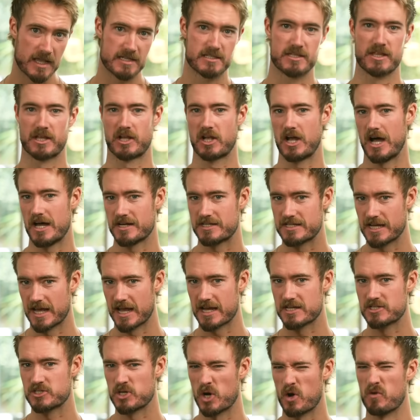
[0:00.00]
is in the
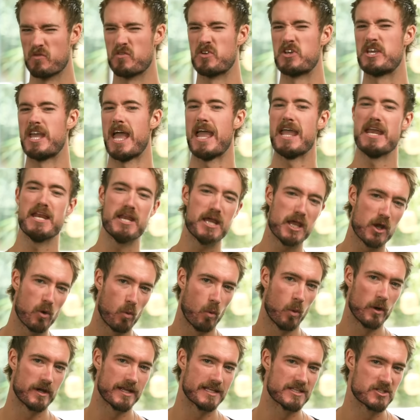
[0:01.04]
context of gaining
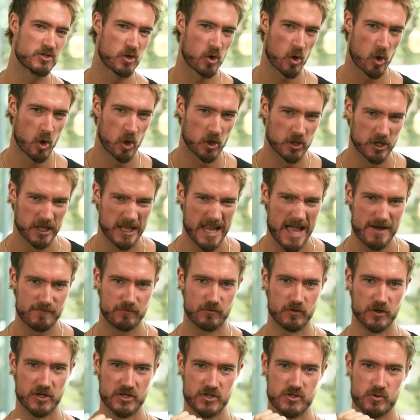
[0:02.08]
what is called
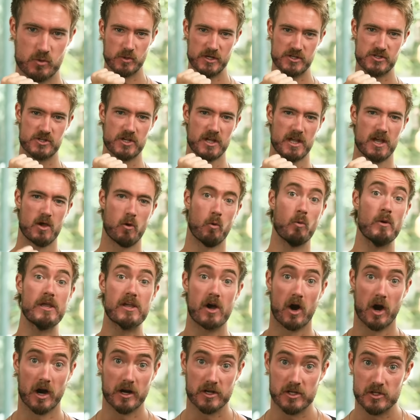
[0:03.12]
leverage, which we
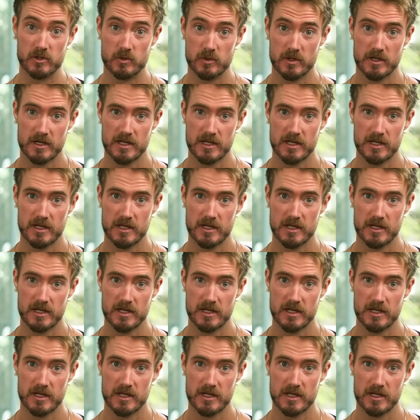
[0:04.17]
argue